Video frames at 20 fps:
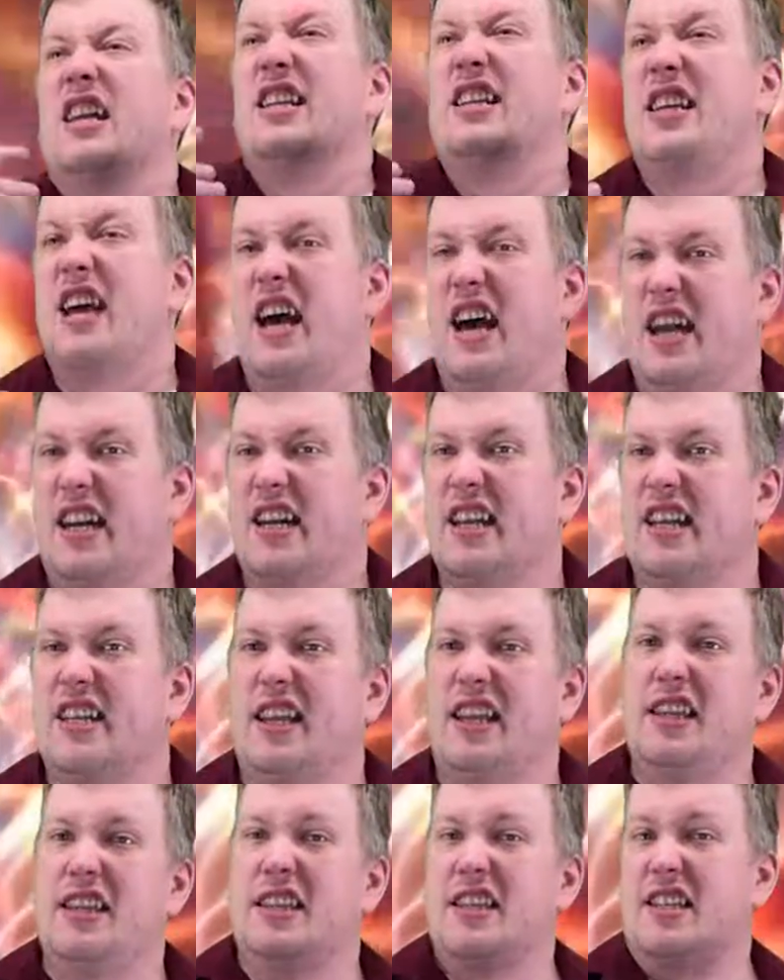
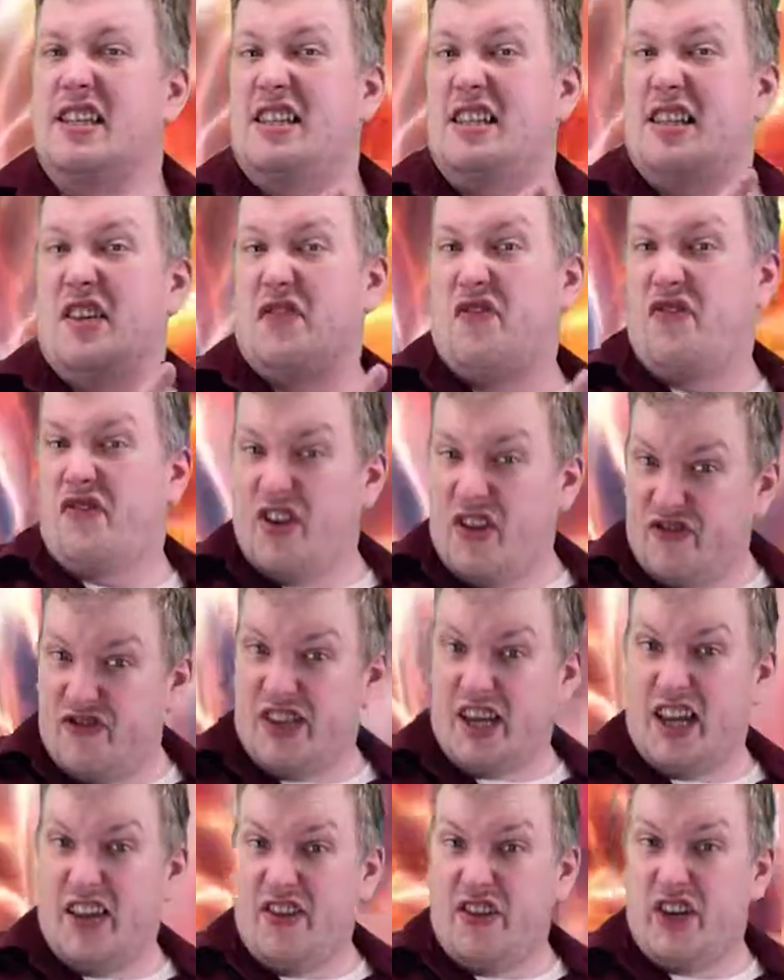Technically, this is the
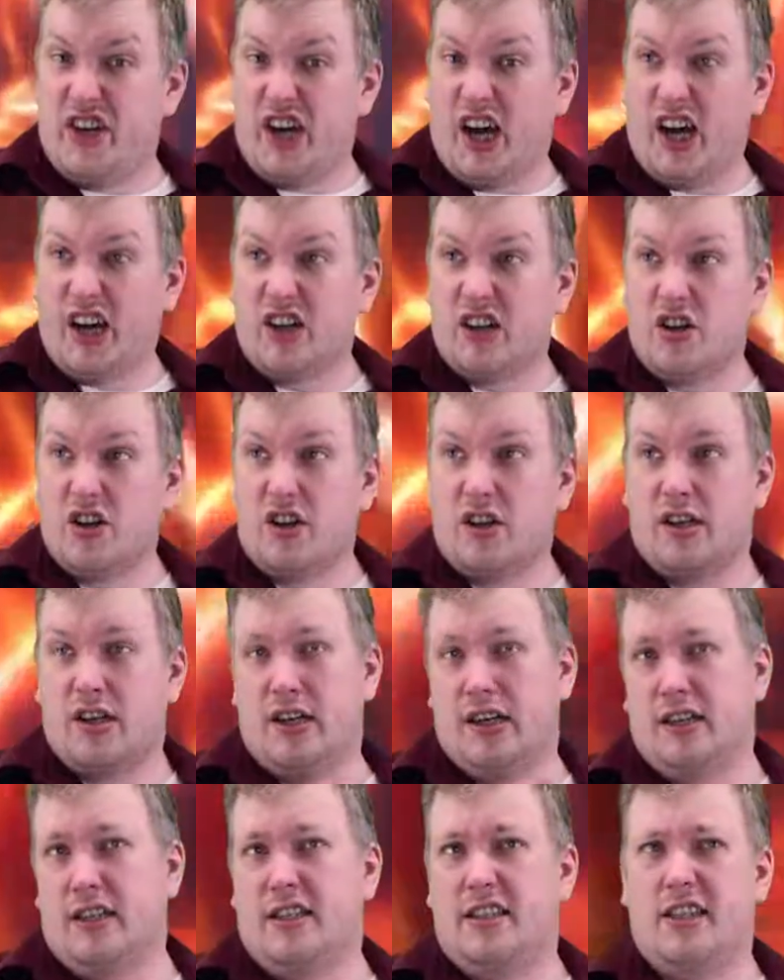15th Doctor,
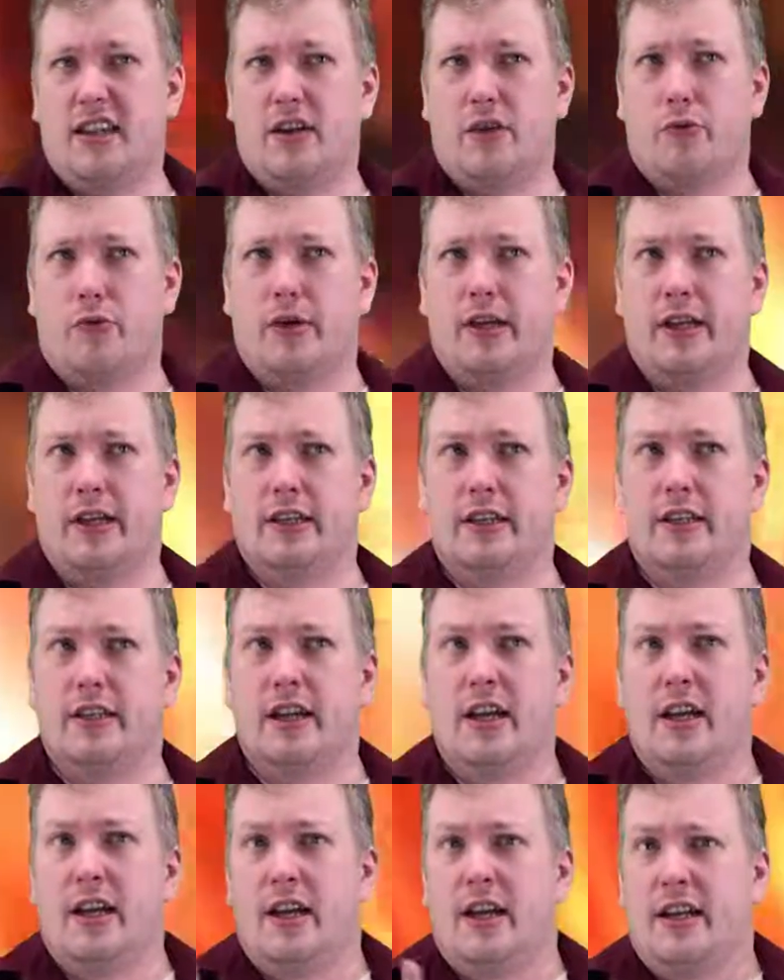because there was
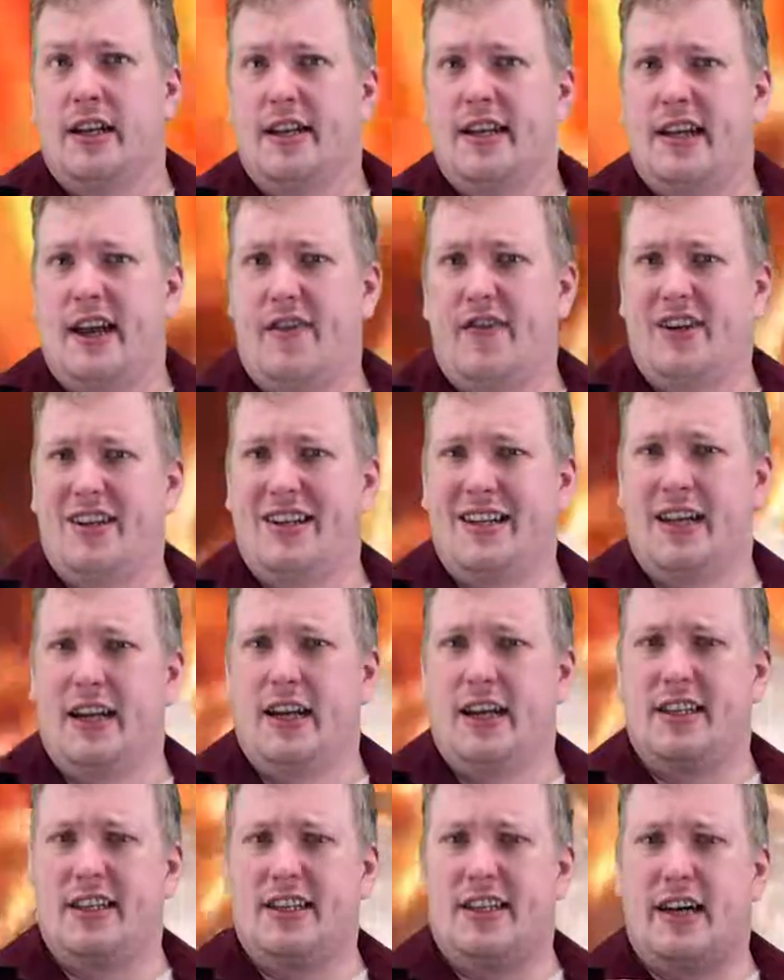David
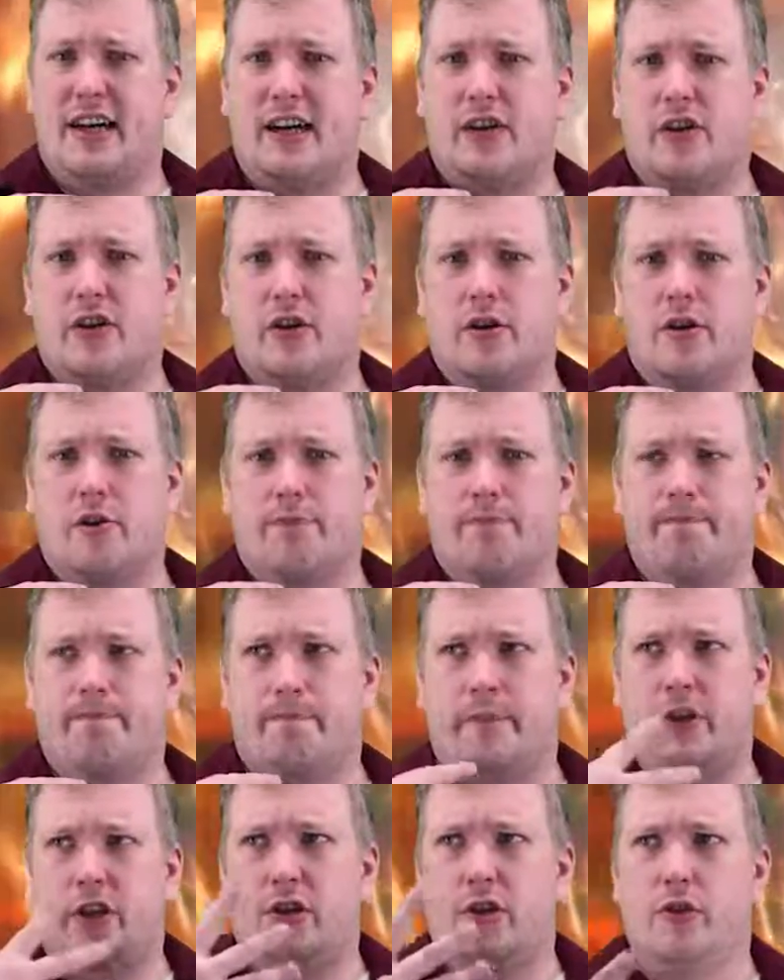Tennant's Doctor
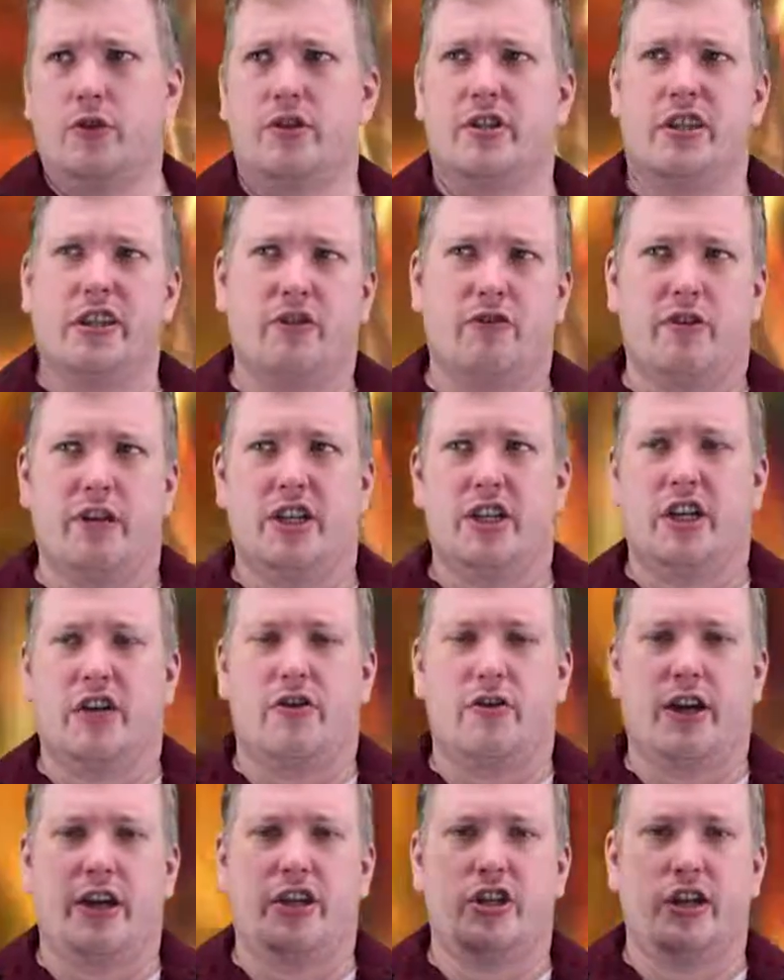using the
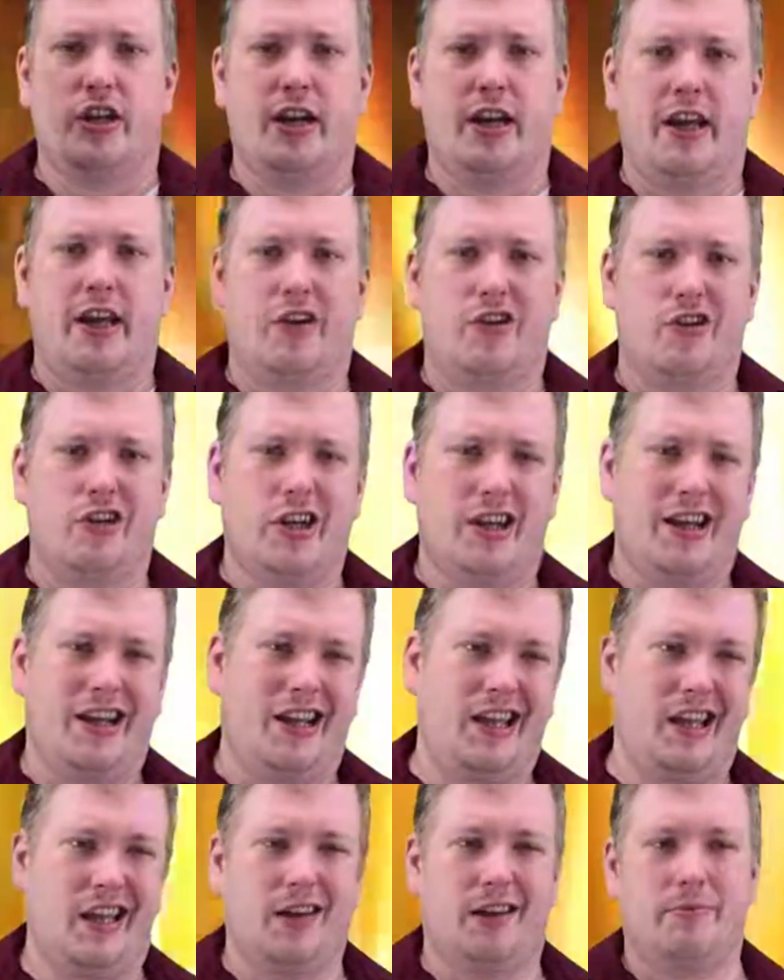regeneration energy to
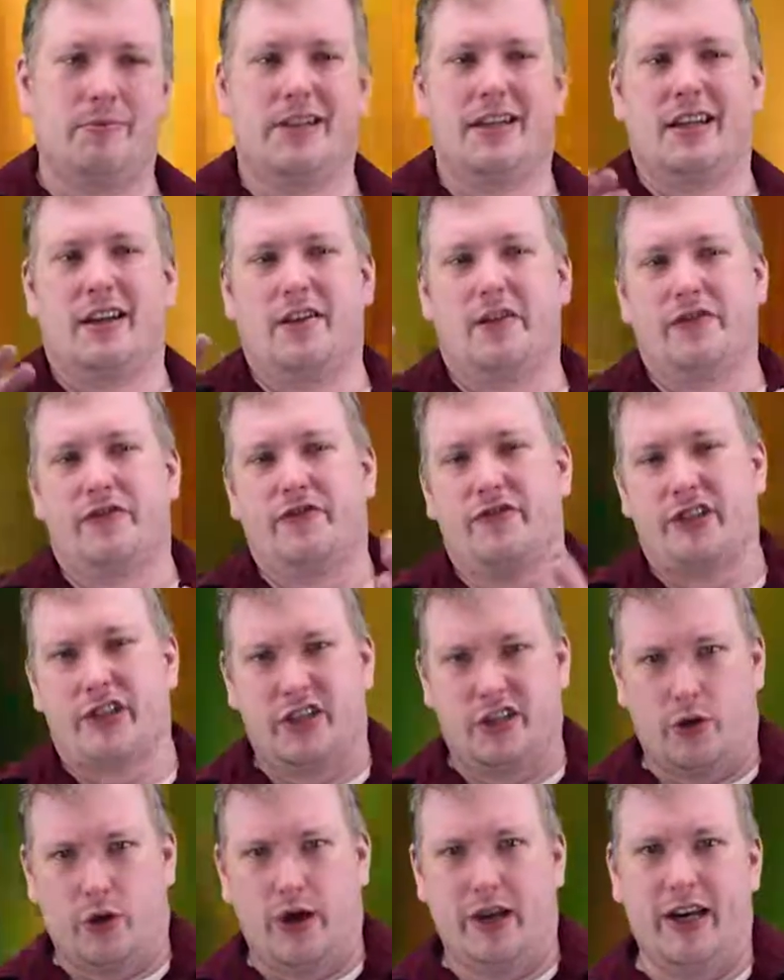heal himself,
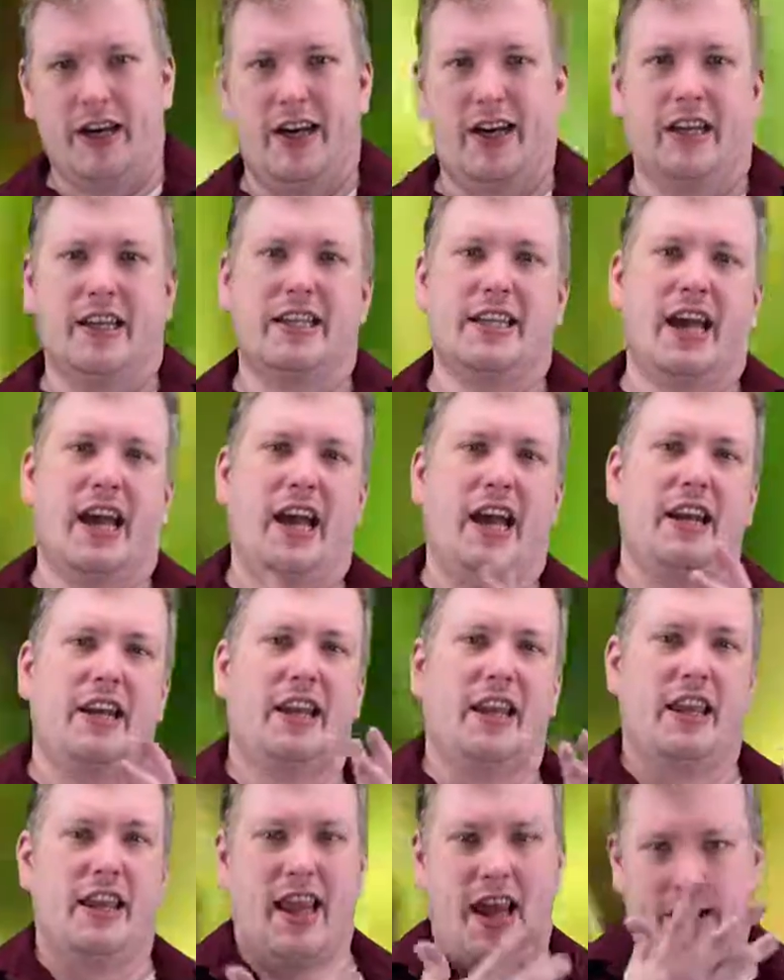storing it in his hand,
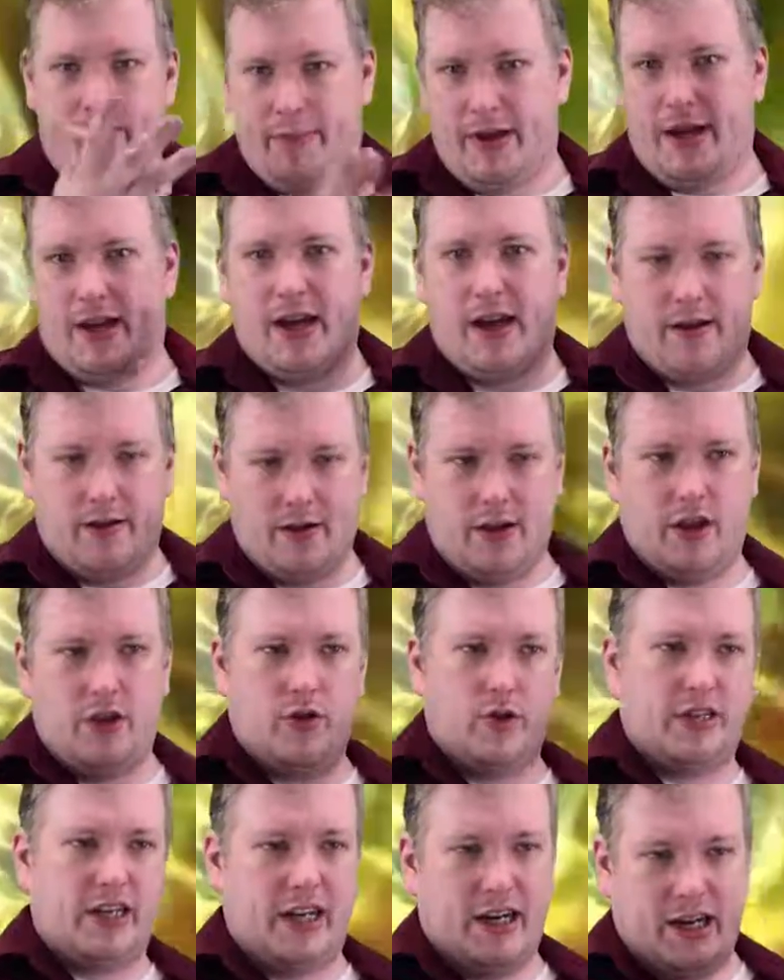and then that
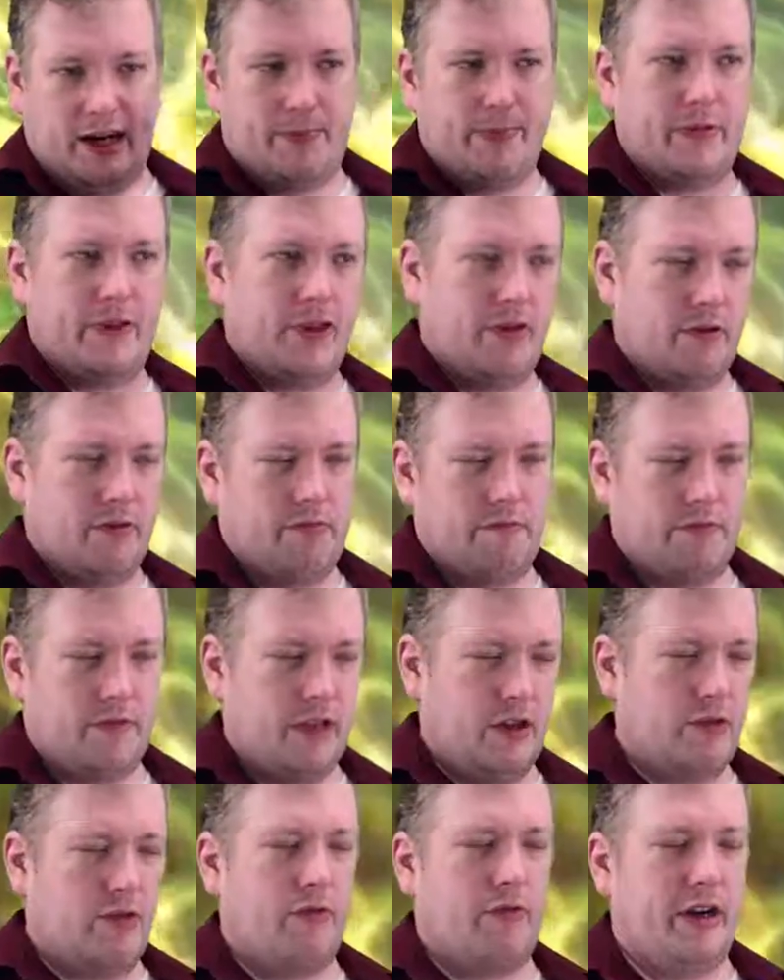using up the
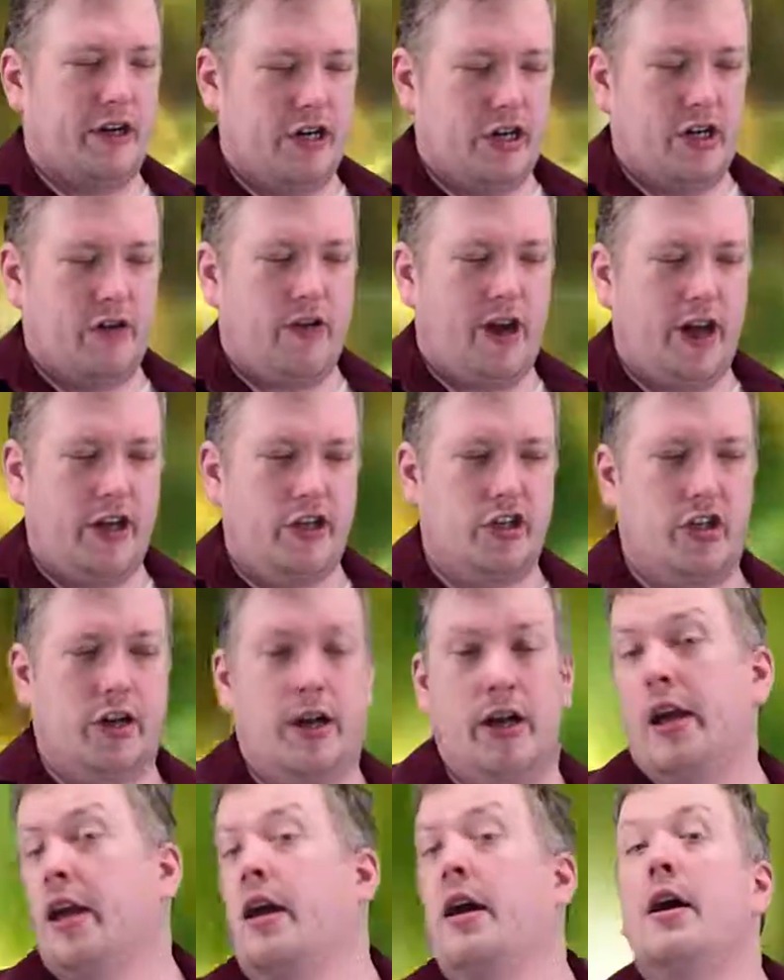
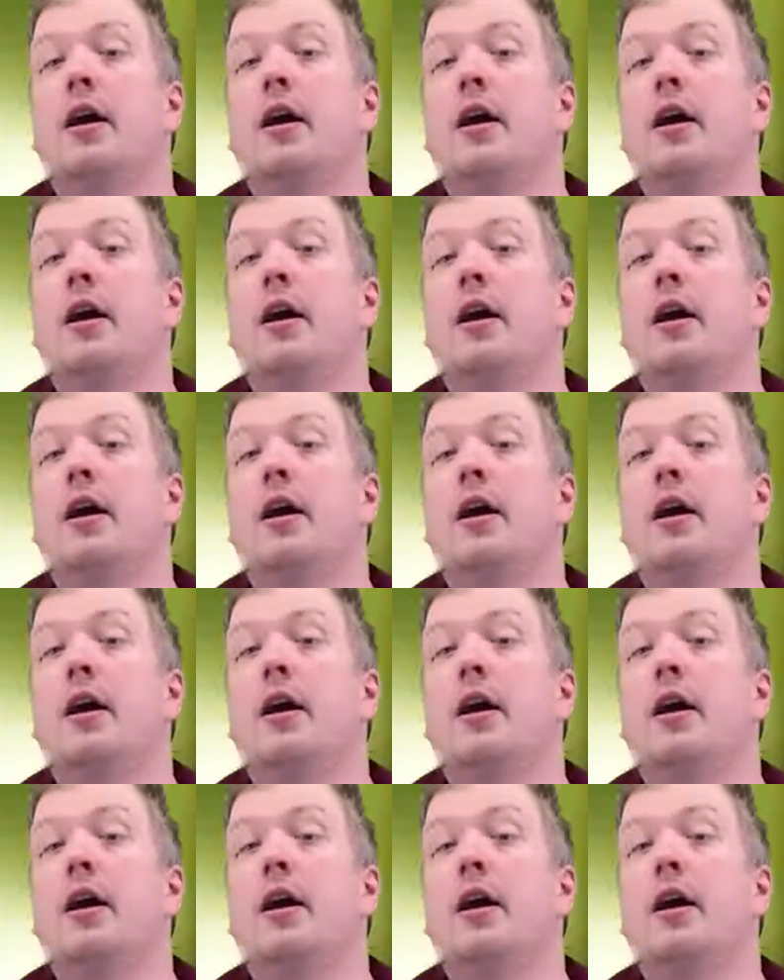regeneration.